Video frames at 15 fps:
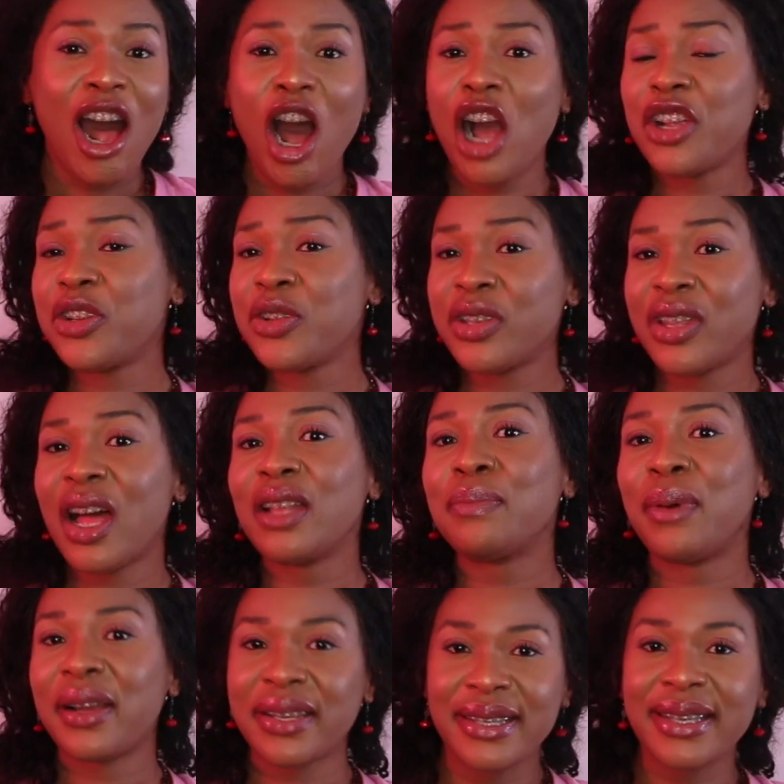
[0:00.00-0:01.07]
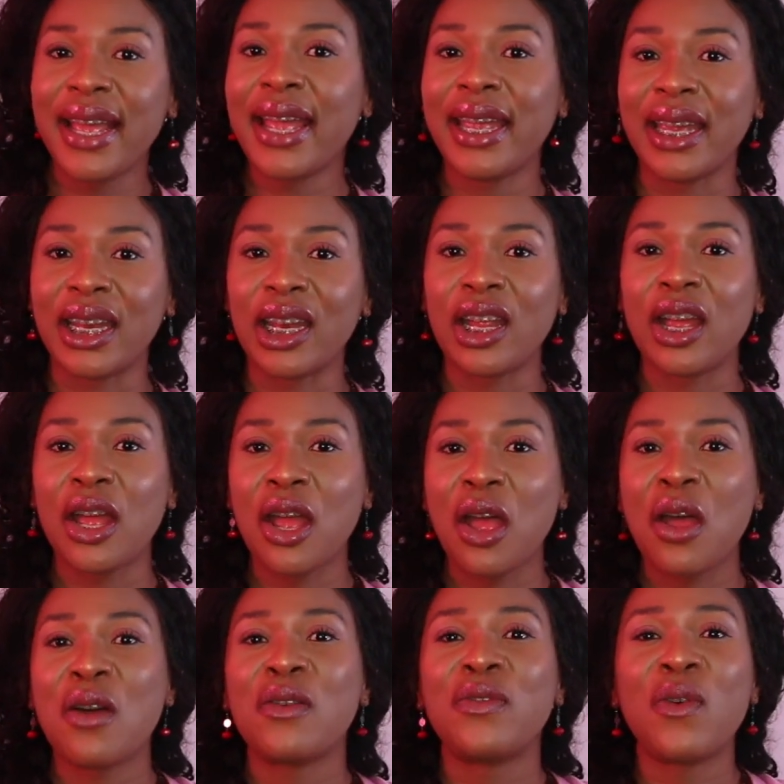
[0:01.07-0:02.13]
I should start by saying,
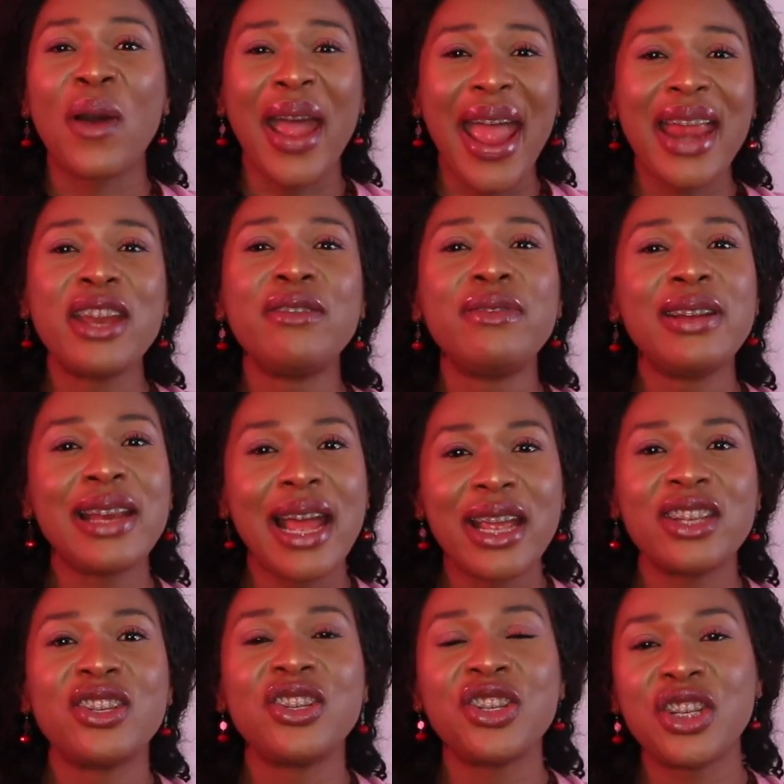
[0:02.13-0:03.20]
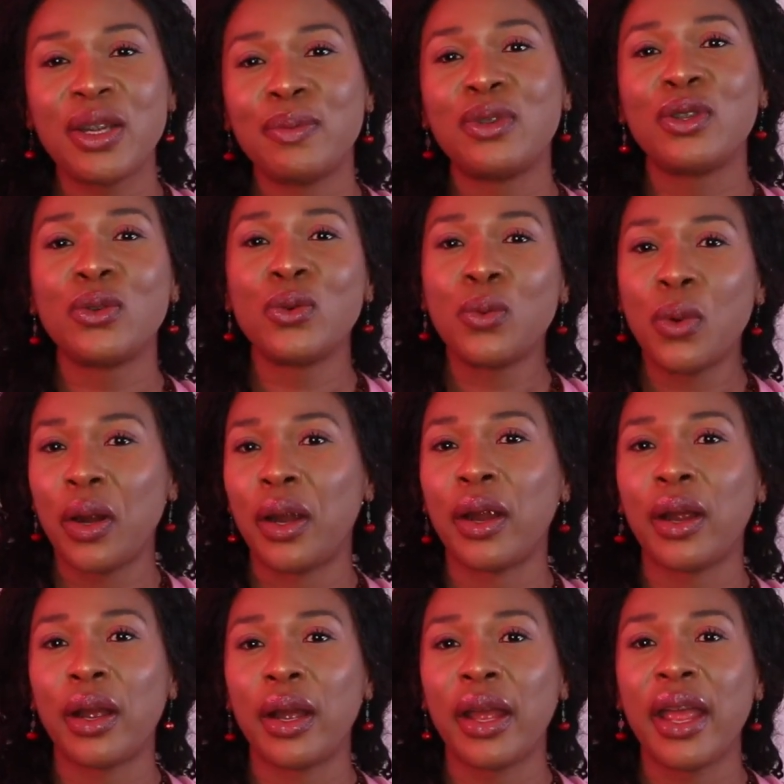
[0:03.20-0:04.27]
for any relationship to
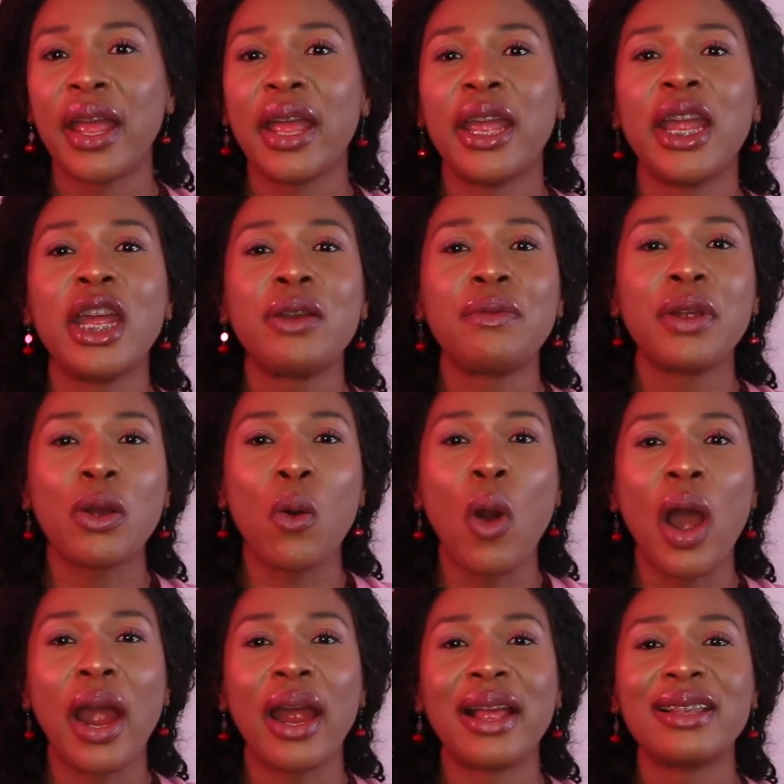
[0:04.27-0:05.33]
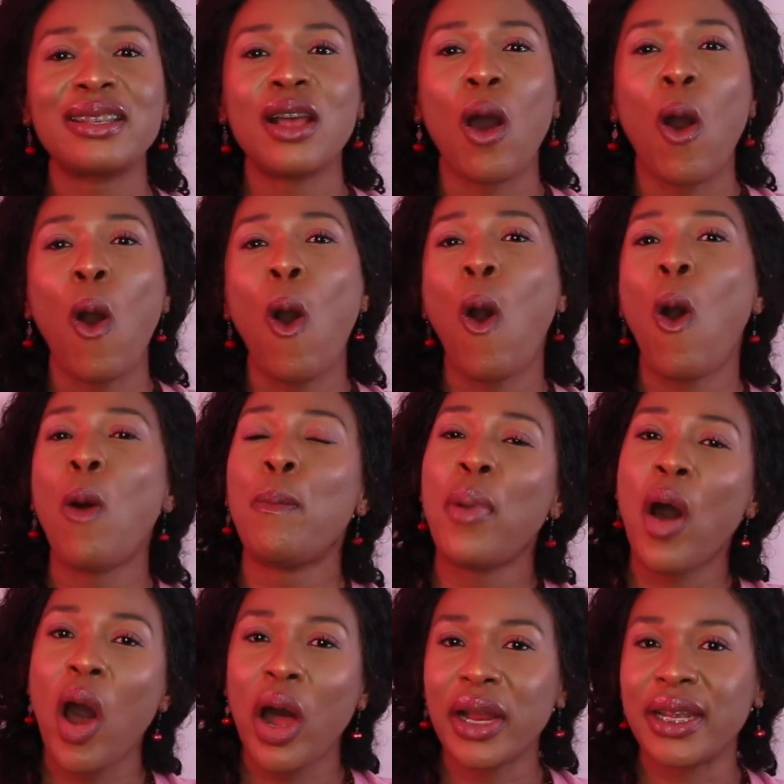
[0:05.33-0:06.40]
work, it requires all
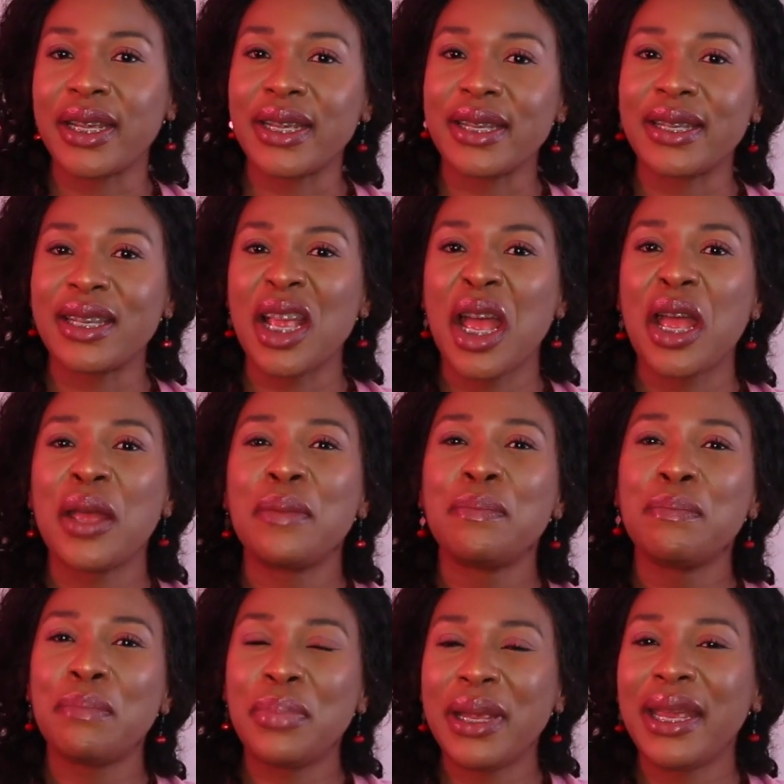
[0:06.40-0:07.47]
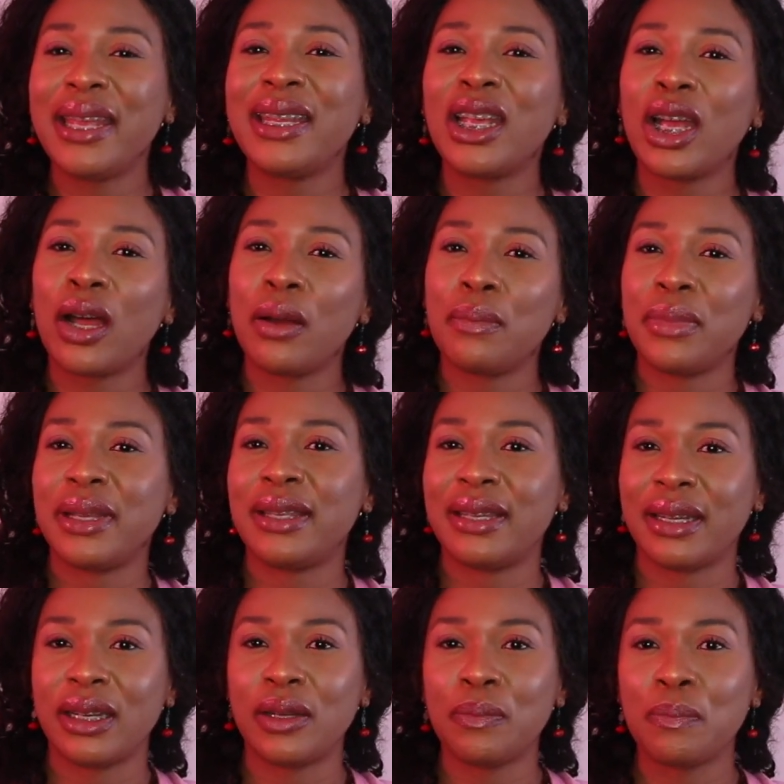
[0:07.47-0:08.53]
parties being
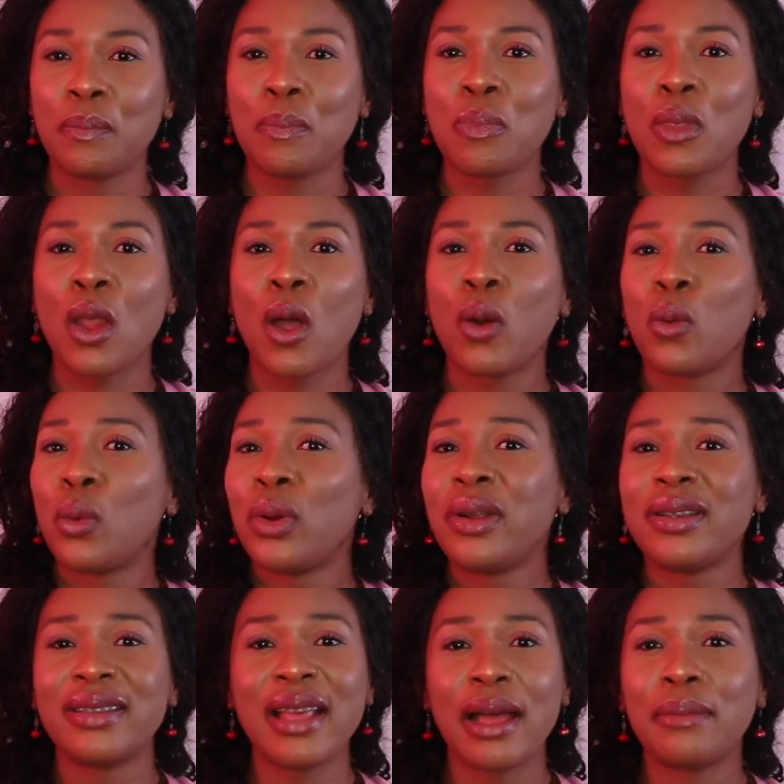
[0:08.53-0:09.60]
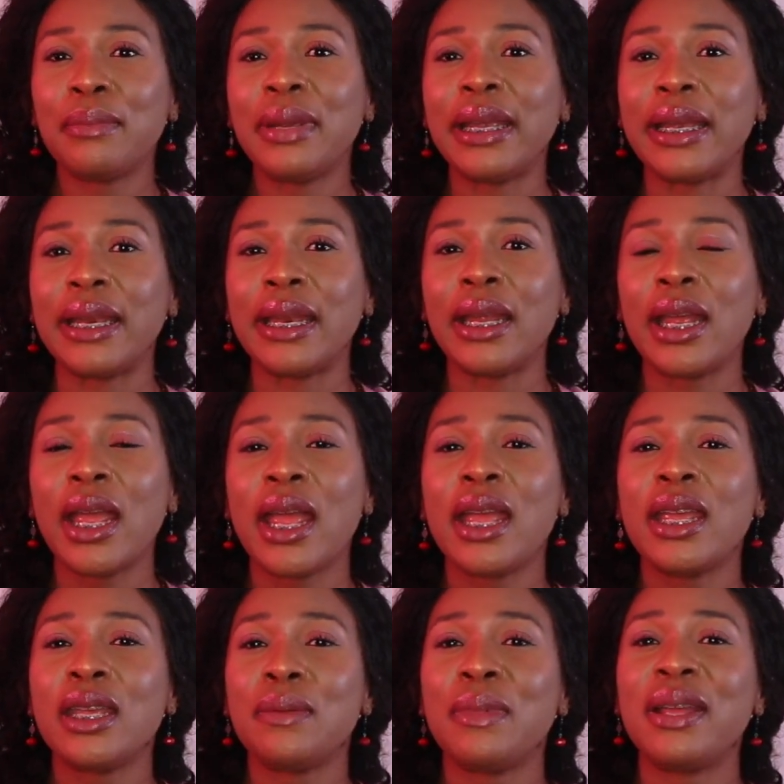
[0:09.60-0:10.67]
committed. What does that mean?
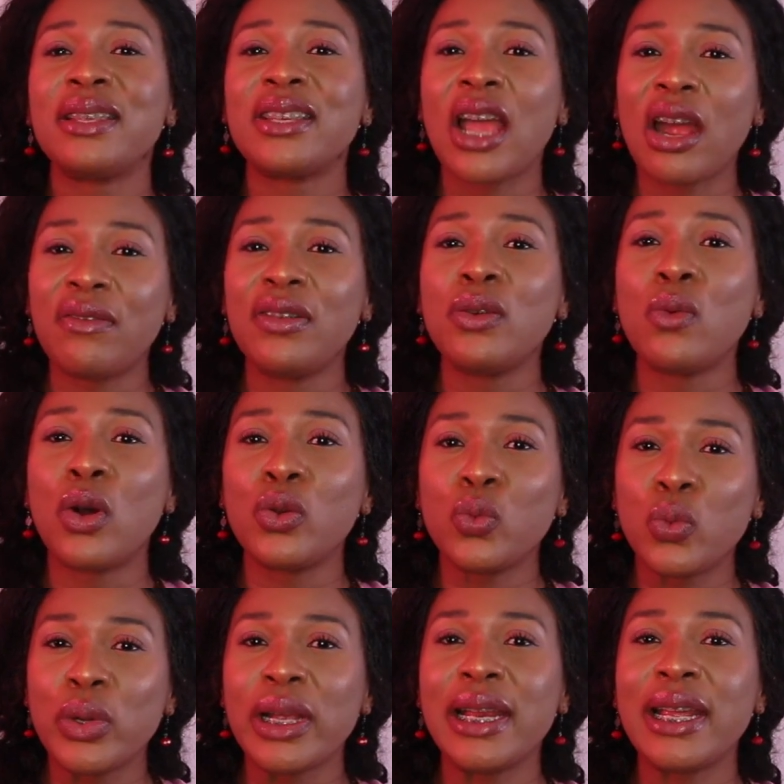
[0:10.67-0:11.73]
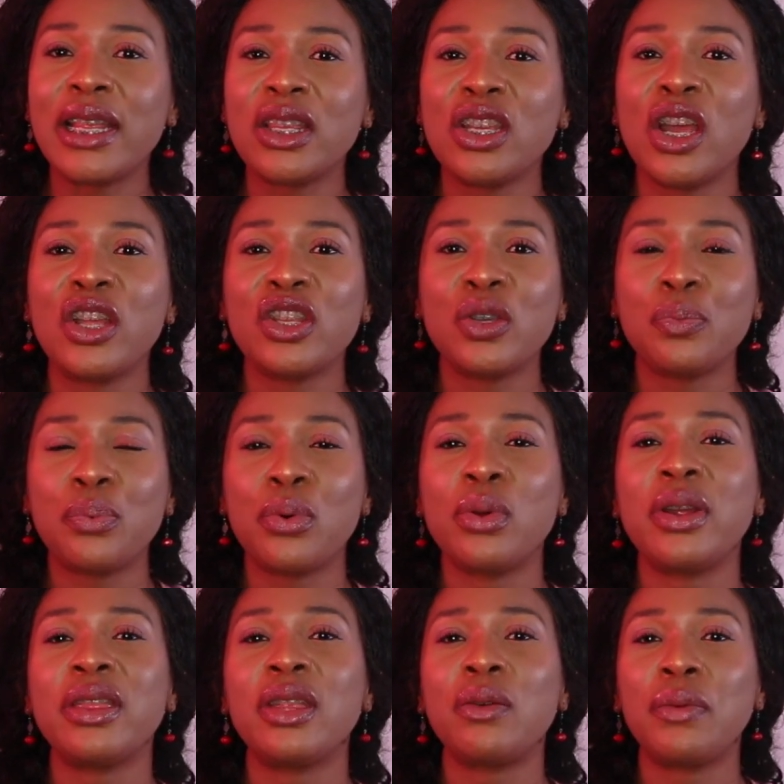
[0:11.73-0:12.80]
It means everyone willing to
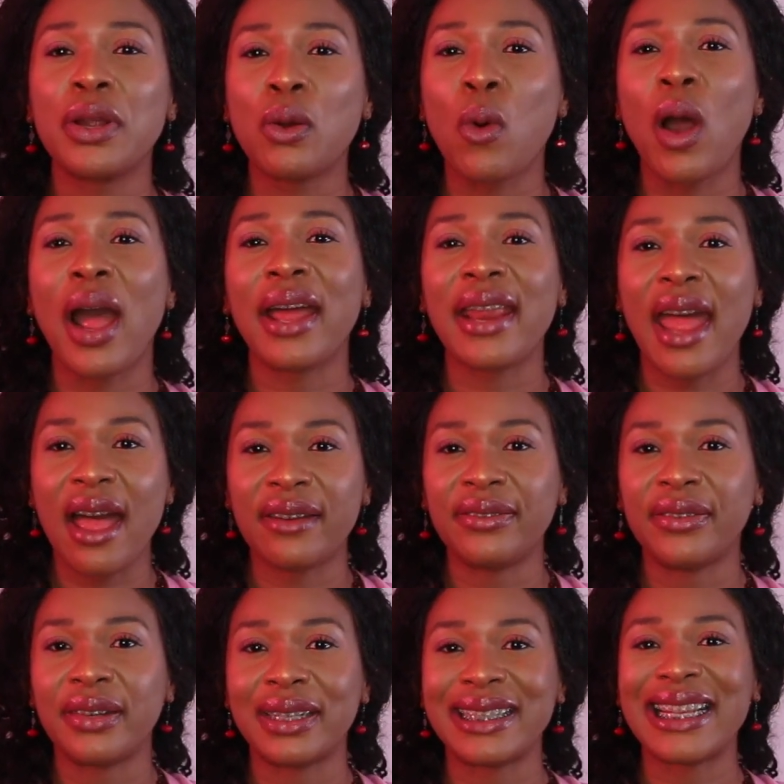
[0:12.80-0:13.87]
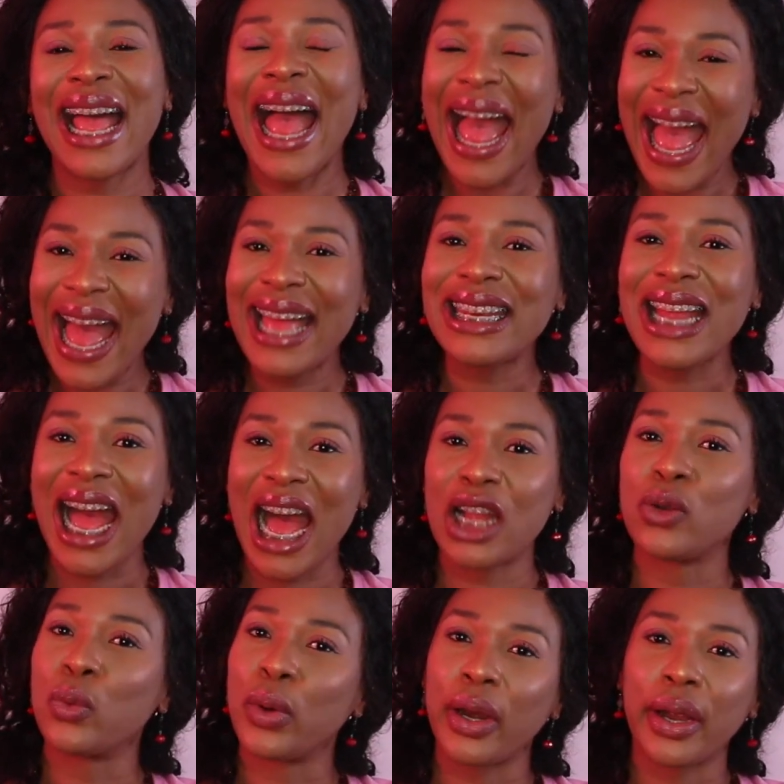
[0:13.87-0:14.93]
put in the required effort and
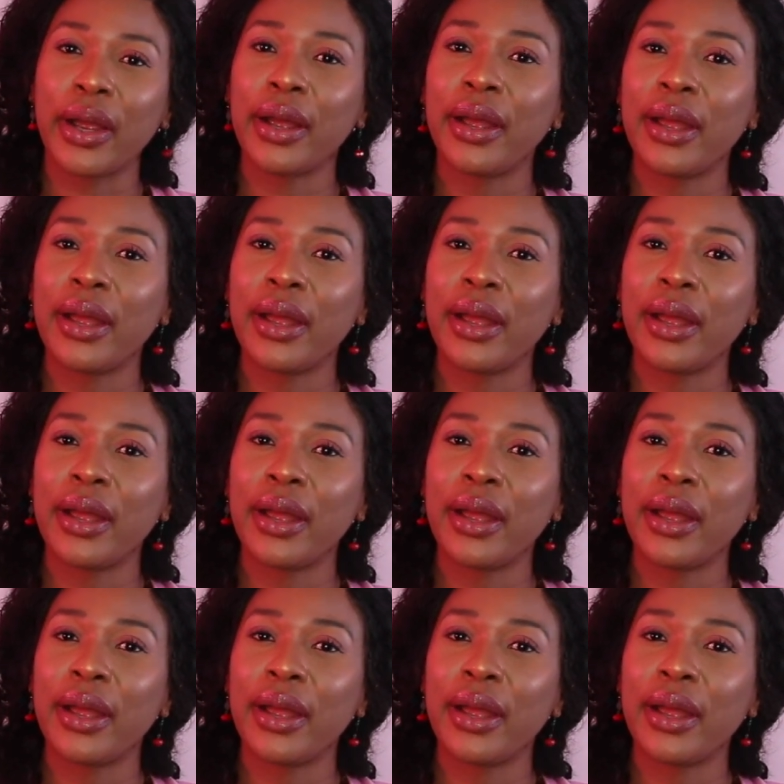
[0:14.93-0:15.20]
hard work.